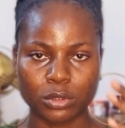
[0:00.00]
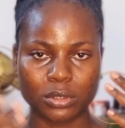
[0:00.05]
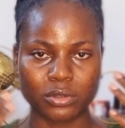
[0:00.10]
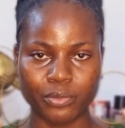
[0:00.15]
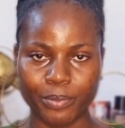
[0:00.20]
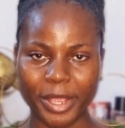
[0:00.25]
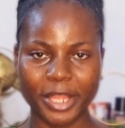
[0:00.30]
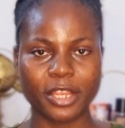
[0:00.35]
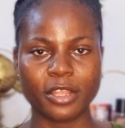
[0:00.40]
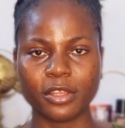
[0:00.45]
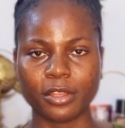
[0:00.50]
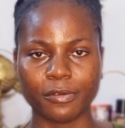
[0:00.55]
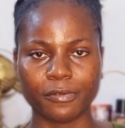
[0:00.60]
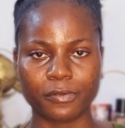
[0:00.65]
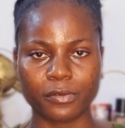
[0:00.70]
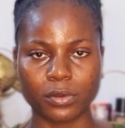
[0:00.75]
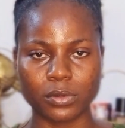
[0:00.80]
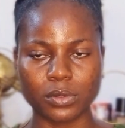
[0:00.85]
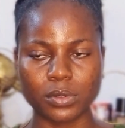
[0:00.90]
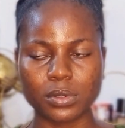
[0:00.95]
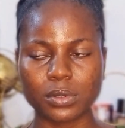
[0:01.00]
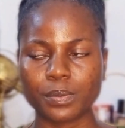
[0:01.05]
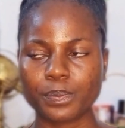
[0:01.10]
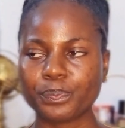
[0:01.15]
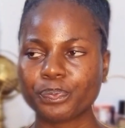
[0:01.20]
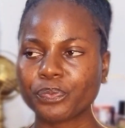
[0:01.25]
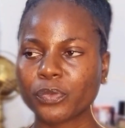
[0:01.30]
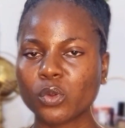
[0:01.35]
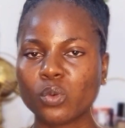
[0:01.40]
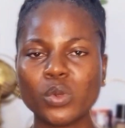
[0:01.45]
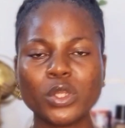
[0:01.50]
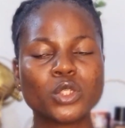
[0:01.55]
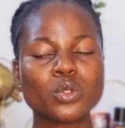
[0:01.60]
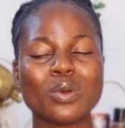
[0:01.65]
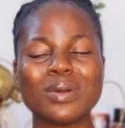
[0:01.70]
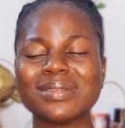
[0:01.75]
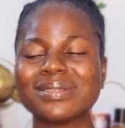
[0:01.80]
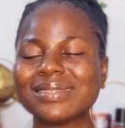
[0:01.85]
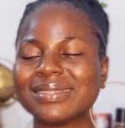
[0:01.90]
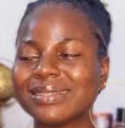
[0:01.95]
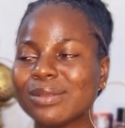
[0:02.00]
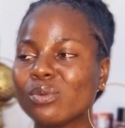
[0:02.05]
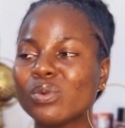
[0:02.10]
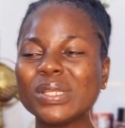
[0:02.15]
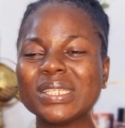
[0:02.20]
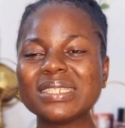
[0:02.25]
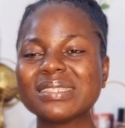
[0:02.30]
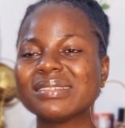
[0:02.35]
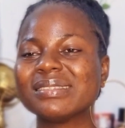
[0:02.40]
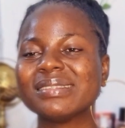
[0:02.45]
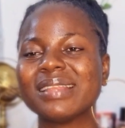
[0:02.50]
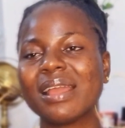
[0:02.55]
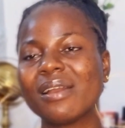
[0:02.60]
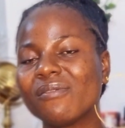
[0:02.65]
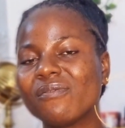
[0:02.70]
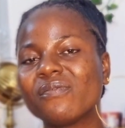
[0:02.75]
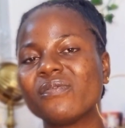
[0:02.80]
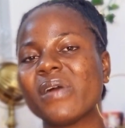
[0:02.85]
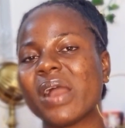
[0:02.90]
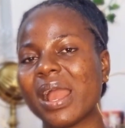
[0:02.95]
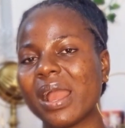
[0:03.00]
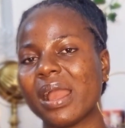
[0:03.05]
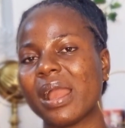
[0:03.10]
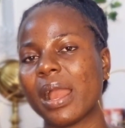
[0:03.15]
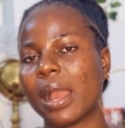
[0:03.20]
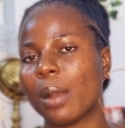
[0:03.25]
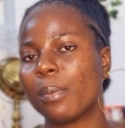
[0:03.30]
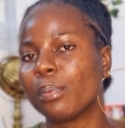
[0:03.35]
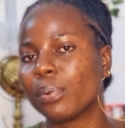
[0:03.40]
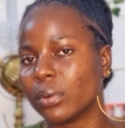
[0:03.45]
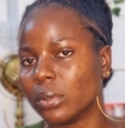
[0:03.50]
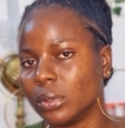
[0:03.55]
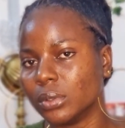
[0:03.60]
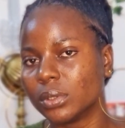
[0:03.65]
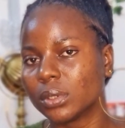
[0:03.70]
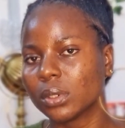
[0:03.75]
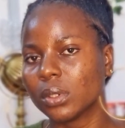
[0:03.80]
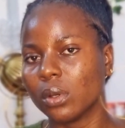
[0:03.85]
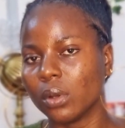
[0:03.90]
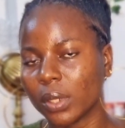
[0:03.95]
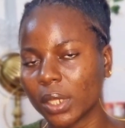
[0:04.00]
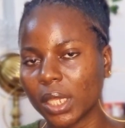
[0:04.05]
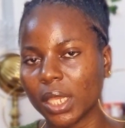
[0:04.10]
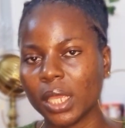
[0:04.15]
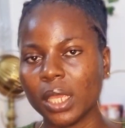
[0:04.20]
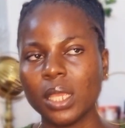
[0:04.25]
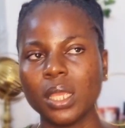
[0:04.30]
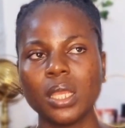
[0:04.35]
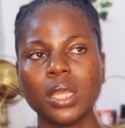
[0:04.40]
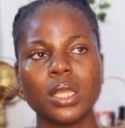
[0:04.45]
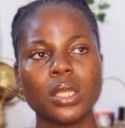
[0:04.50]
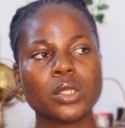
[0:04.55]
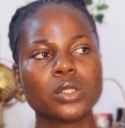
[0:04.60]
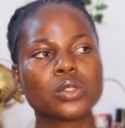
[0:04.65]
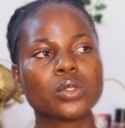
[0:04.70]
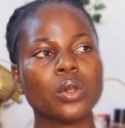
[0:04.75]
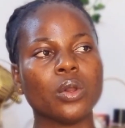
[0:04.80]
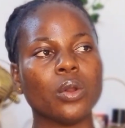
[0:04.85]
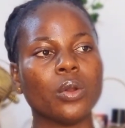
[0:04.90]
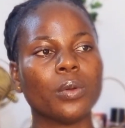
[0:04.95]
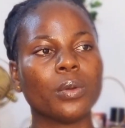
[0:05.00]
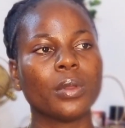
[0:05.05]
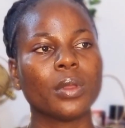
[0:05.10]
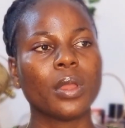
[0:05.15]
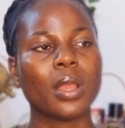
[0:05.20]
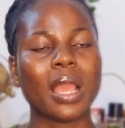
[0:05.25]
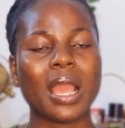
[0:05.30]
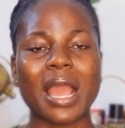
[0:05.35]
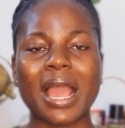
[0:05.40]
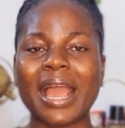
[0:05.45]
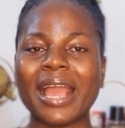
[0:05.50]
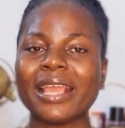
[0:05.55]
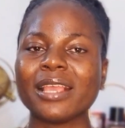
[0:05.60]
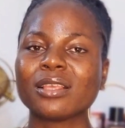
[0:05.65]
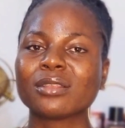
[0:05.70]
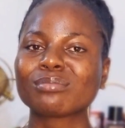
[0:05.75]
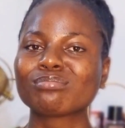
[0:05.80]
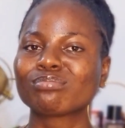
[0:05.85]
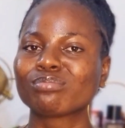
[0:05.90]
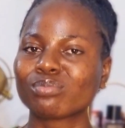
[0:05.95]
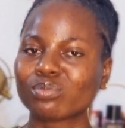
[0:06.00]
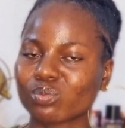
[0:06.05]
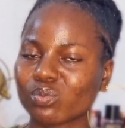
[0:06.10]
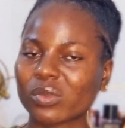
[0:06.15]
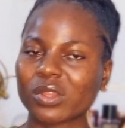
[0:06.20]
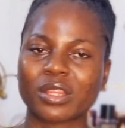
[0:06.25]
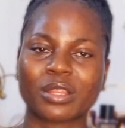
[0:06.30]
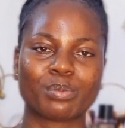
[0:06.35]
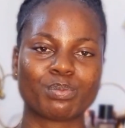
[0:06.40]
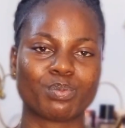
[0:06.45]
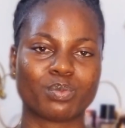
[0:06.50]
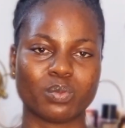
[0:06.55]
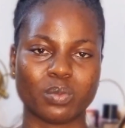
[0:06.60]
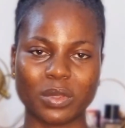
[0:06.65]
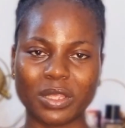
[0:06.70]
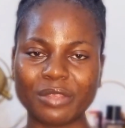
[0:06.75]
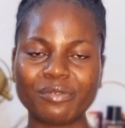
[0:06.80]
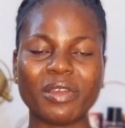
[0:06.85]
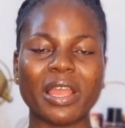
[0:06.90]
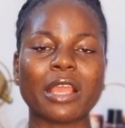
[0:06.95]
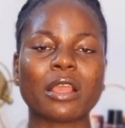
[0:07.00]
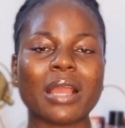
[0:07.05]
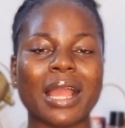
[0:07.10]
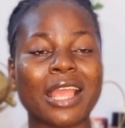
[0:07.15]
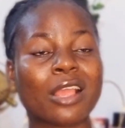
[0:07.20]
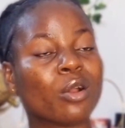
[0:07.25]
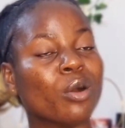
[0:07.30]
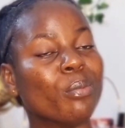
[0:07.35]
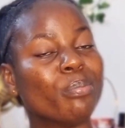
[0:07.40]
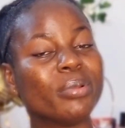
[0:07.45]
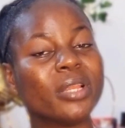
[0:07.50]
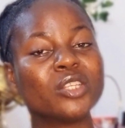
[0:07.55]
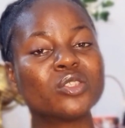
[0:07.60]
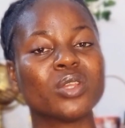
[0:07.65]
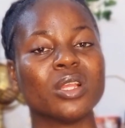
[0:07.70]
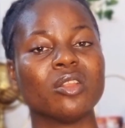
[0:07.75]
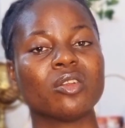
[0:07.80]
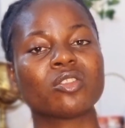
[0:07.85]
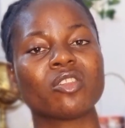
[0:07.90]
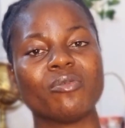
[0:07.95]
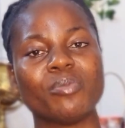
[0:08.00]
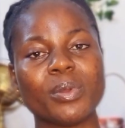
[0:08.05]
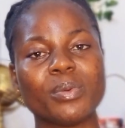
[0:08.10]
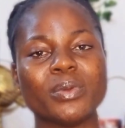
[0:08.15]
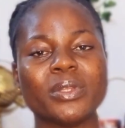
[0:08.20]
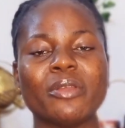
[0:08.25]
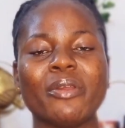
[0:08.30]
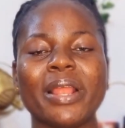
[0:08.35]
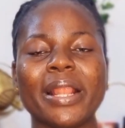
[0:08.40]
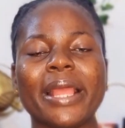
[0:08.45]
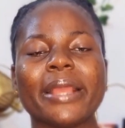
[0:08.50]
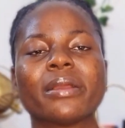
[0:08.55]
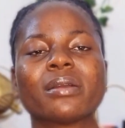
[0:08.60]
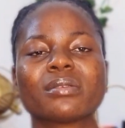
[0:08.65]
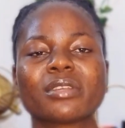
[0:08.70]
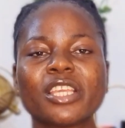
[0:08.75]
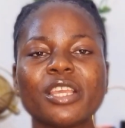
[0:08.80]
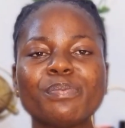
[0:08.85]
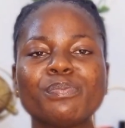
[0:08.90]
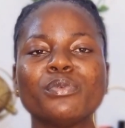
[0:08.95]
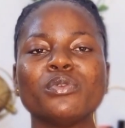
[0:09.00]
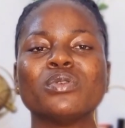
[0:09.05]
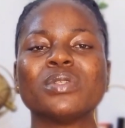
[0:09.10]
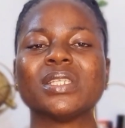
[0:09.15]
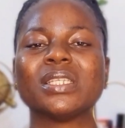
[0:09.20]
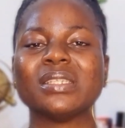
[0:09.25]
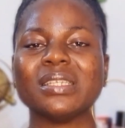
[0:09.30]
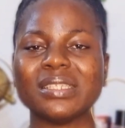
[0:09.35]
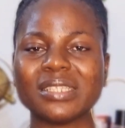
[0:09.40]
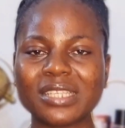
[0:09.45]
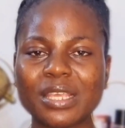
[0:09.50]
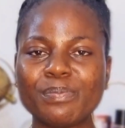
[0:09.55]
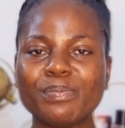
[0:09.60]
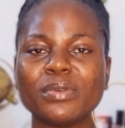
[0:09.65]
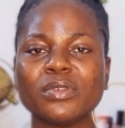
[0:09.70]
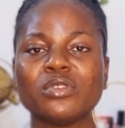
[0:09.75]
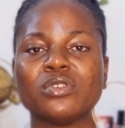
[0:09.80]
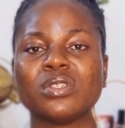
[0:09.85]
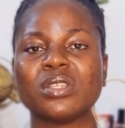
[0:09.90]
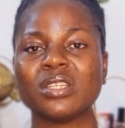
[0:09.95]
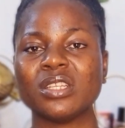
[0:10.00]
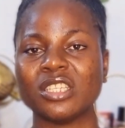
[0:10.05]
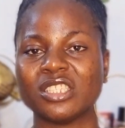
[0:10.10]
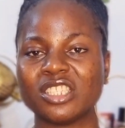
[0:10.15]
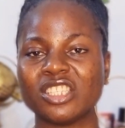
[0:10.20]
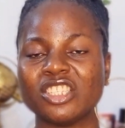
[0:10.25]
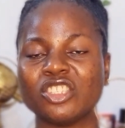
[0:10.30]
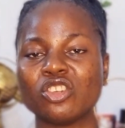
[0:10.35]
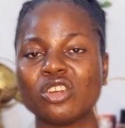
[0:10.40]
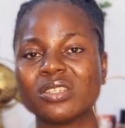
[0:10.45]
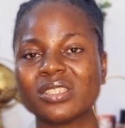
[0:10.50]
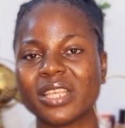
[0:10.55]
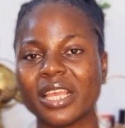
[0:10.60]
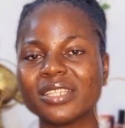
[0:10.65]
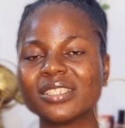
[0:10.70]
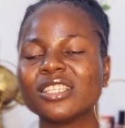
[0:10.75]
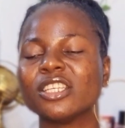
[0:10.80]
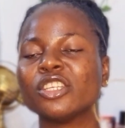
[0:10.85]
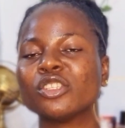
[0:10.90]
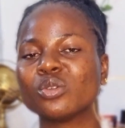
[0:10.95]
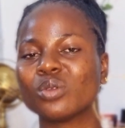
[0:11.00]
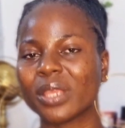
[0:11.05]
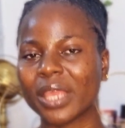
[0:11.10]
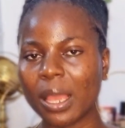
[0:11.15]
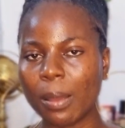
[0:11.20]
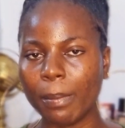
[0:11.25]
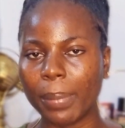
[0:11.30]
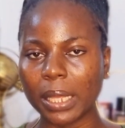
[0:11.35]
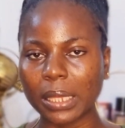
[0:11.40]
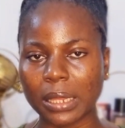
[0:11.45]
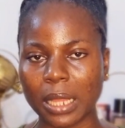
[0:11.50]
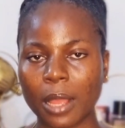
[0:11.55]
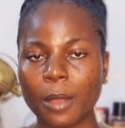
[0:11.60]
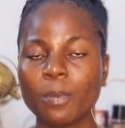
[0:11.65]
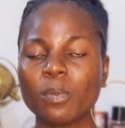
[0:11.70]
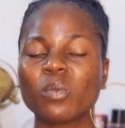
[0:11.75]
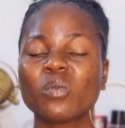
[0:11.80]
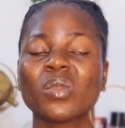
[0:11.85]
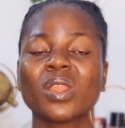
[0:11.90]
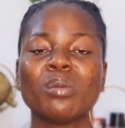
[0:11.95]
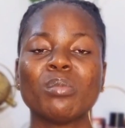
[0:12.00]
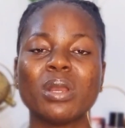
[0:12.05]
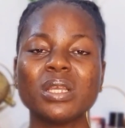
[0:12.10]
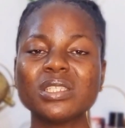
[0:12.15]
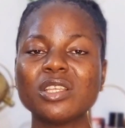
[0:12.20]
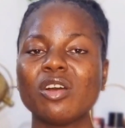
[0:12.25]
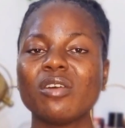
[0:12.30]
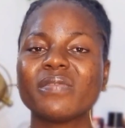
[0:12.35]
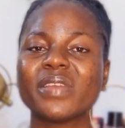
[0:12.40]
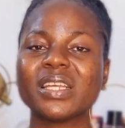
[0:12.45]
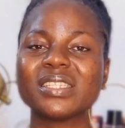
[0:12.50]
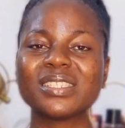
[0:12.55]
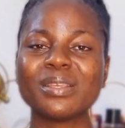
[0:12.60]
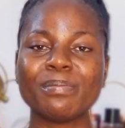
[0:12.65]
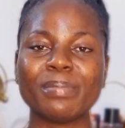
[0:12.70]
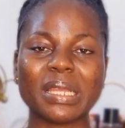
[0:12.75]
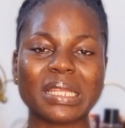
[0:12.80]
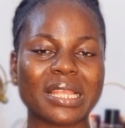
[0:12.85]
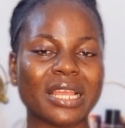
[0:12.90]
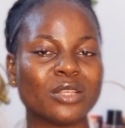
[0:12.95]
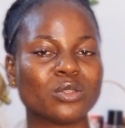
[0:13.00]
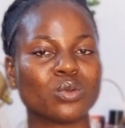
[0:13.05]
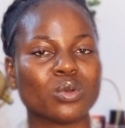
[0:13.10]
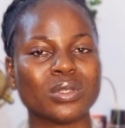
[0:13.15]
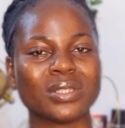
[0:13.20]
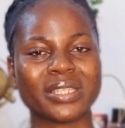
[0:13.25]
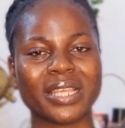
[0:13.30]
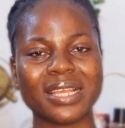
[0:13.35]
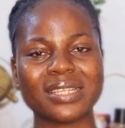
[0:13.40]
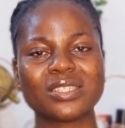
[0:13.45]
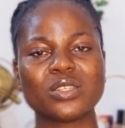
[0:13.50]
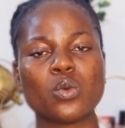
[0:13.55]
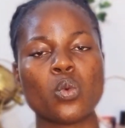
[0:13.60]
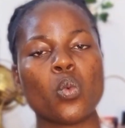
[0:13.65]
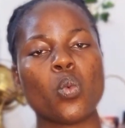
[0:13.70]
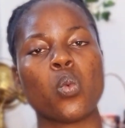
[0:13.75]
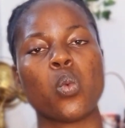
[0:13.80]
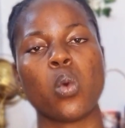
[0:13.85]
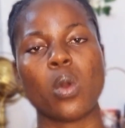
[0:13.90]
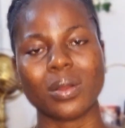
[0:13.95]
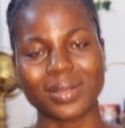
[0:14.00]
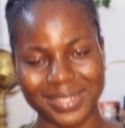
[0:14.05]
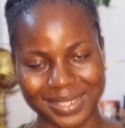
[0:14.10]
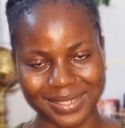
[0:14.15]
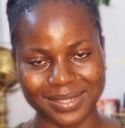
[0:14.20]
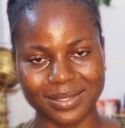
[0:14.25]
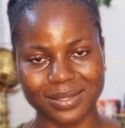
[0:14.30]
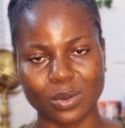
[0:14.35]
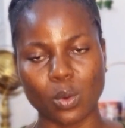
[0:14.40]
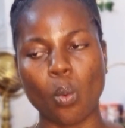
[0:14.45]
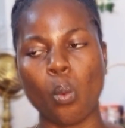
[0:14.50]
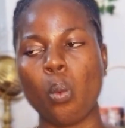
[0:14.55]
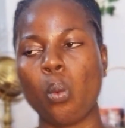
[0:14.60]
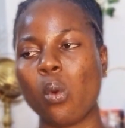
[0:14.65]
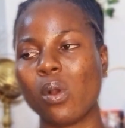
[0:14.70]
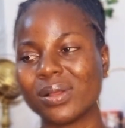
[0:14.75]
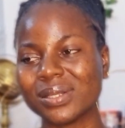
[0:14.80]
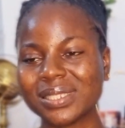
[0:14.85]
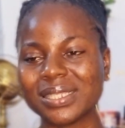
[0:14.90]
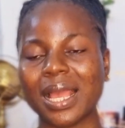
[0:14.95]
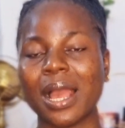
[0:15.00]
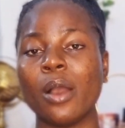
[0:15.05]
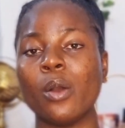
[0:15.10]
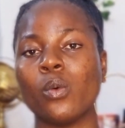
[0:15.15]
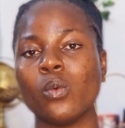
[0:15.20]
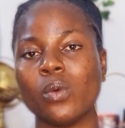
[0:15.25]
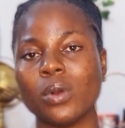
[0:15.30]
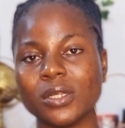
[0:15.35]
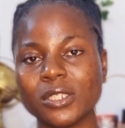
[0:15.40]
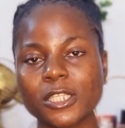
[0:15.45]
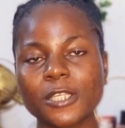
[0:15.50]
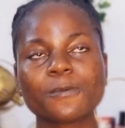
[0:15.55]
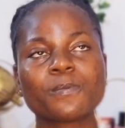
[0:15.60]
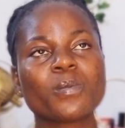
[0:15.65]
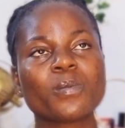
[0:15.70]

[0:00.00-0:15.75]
remaining the front, which was which never happened. Okay, so I, if I, I complained to a lot of people, they were like, keep using it, keep using it, it's just getting, it will get better. But instead of getting better, it was getting worse, worse and worse,